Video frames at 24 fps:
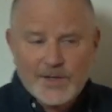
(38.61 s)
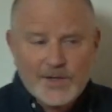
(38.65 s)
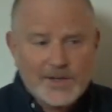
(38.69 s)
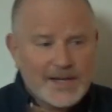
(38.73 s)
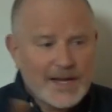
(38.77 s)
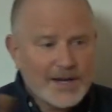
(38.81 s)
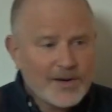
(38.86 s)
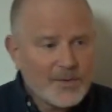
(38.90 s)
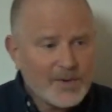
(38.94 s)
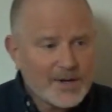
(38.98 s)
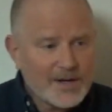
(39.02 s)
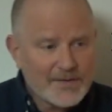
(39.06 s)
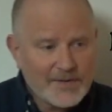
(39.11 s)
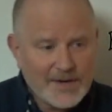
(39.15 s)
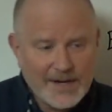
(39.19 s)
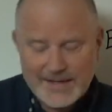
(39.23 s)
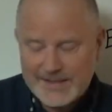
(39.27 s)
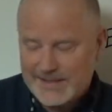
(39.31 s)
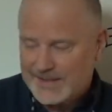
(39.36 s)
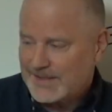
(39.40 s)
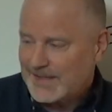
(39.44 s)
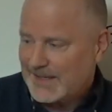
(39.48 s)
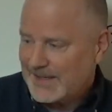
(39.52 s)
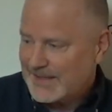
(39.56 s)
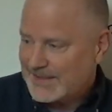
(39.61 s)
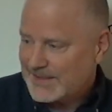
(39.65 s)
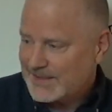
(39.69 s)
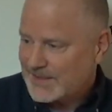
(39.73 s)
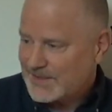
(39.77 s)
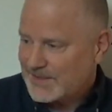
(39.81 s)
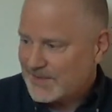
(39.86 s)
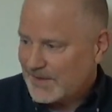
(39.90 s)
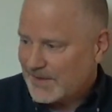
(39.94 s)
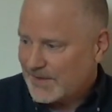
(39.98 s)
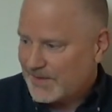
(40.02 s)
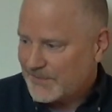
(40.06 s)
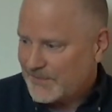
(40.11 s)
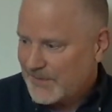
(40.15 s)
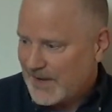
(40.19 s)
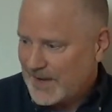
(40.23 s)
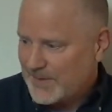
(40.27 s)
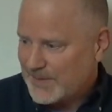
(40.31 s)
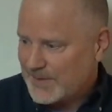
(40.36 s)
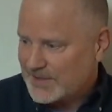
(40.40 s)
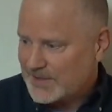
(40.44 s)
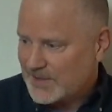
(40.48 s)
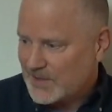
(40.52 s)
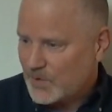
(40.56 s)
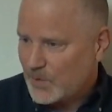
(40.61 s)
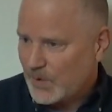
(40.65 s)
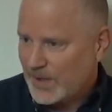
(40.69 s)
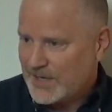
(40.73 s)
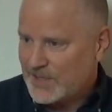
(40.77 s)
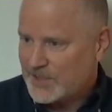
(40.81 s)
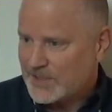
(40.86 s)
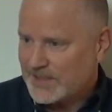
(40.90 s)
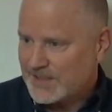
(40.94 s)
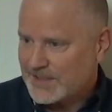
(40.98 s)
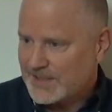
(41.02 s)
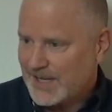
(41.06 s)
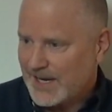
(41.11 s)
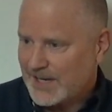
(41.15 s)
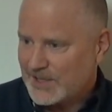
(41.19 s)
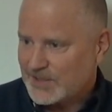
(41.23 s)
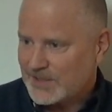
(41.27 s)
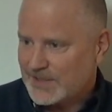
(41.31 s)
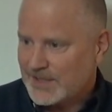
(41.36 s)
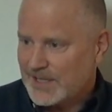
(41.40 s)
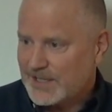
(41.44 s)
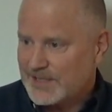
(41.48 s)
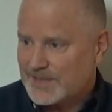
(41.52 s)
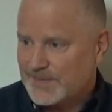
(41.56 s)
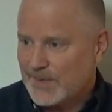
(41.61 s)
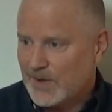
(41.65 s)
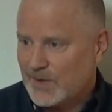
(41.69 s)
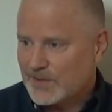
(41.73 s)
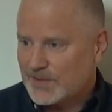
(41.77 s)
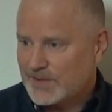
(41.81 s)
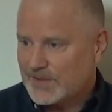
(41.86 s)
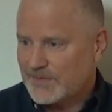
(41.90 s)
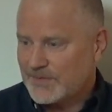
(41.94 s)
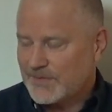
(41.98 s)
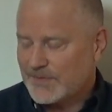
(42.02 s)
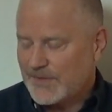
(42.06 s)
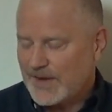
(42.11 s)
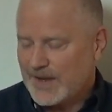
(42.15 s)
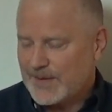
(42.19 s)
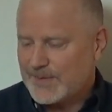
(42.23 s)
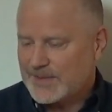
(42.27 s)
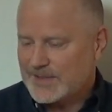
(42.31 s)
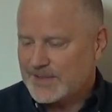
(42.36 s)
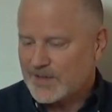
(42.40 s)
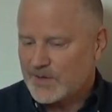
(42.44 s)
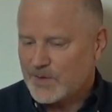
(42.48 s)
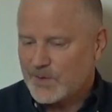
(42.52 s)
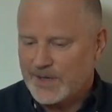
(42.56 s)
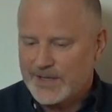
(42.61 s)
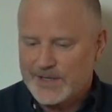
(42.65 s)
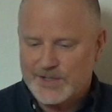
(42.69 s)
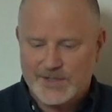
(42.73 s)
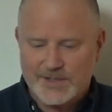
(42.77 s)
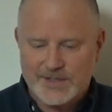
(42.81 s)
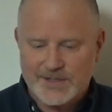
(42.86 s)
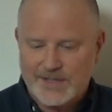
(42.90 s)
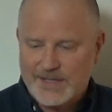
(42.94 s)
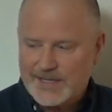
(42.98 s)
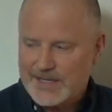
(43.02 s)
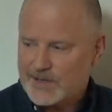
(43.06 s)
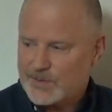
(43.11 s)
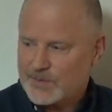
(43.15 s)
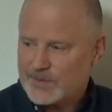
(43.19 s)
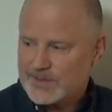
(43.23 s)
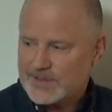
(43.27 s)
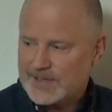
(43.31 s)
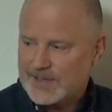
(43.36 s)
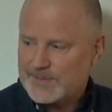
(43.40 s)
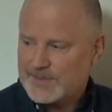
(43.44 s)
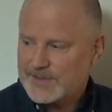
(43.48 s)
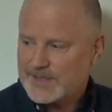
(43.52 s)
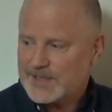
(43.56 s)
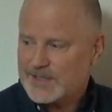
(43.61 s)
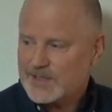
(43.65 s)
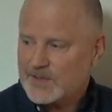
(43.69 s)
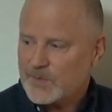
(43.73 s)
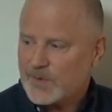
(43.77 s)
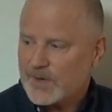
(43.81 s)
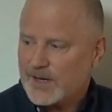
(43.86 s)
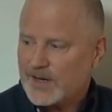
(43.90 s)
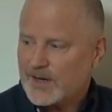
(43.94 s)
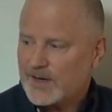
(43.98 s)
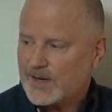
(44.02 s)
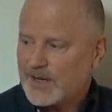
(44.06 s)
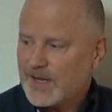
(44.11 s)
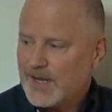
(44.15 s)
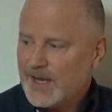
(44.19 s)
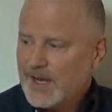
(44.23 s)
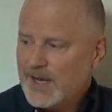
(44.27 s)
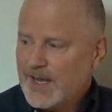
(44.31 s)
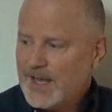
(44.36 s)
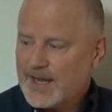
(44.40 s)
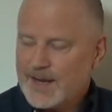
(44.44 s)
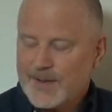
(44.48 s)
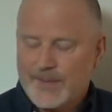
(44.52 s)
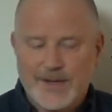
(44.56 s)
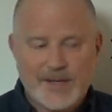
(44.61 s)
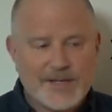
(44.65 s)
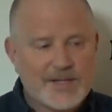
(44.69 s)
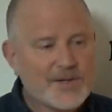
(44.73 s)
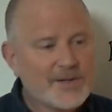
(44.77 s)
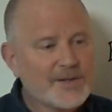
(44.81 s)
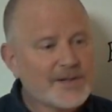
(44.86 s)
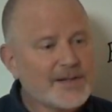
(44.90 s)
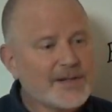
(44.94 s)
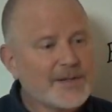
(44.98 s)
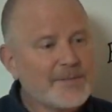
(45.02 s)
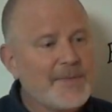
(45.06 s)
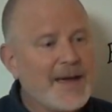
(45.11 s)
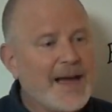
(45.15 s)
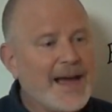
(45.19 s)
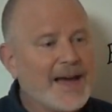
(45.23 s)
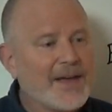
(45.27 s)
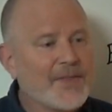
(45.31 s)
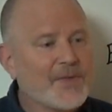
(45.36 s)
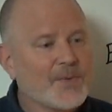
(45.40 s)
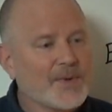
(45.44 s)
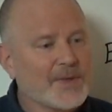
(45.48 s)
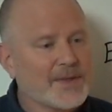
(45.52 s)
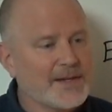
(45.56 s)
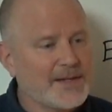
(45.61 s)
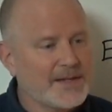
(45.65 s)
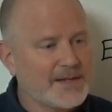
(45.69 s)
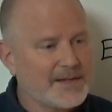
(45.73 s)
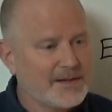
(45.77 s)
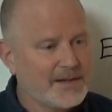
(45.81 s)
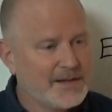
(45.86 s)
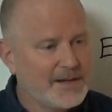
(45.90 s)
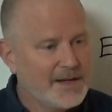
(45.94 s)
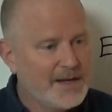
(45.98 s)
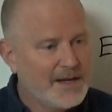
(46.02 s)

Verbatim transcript: to look at one of Einstein's famous equations, actually his most famous equation, equals mc squared, and I'm going to do a little math with it.